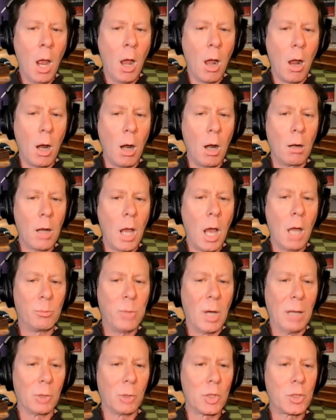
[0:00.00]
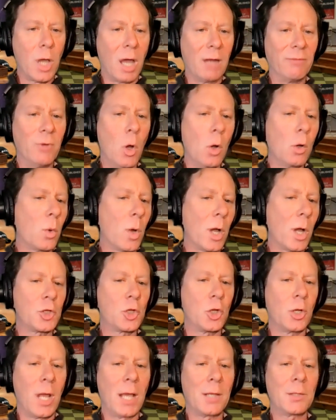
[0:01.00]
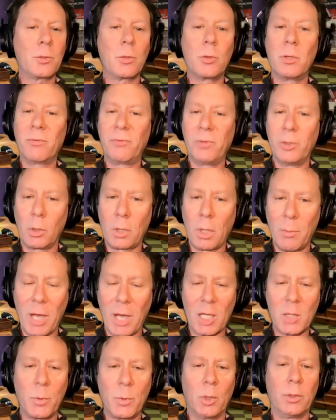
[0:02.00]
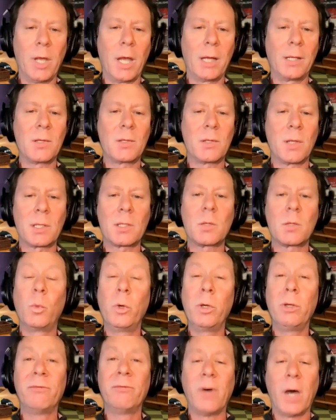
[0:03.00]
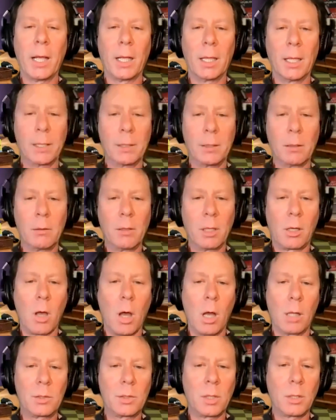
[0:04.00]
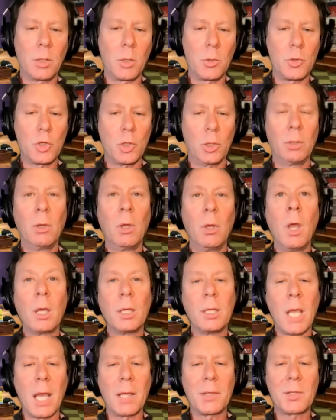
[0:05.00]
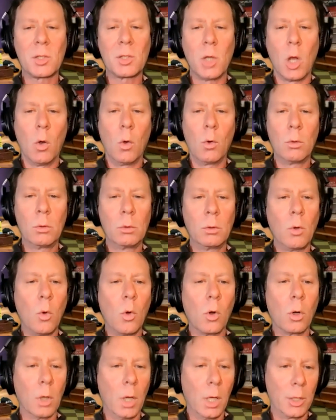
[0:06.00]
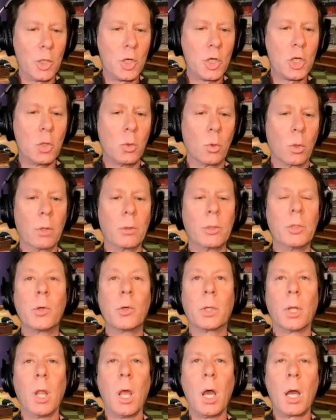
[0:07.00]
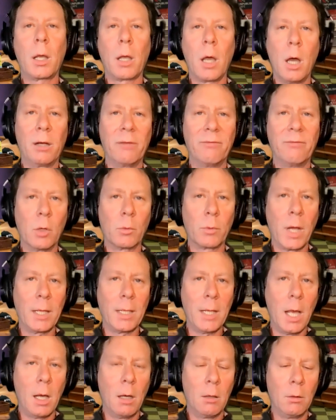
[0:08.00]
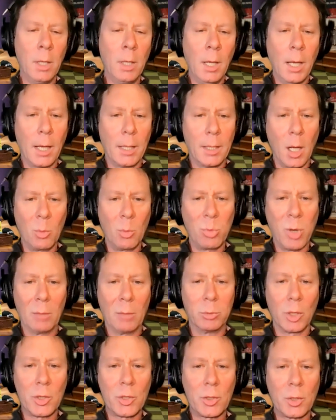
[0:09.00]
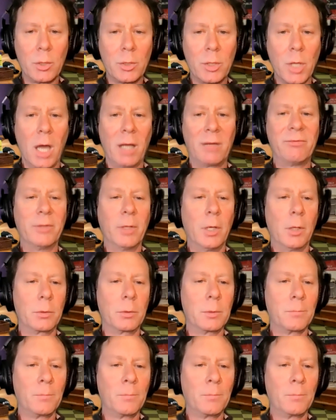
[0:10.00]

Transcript: Our unpublished.vote question asks, do you feel Quebec's Bill 96 will violate the Constitution? Yes, no, or unsure. You can log on and vote right now at unpublished.vote.